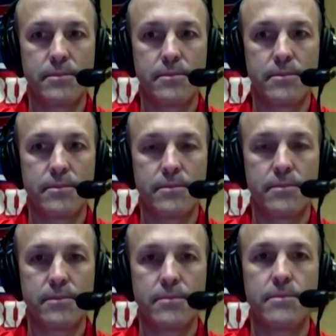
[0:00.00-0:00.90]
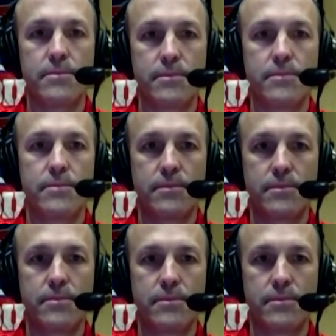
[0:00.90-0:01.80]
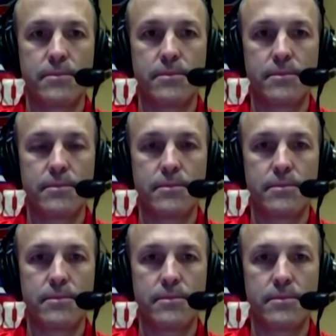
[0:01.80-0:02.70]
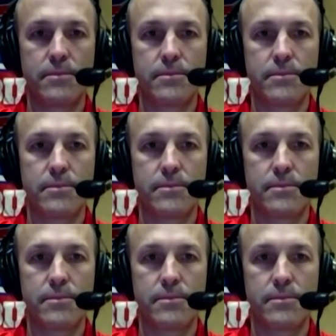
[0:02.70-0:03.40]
(silent)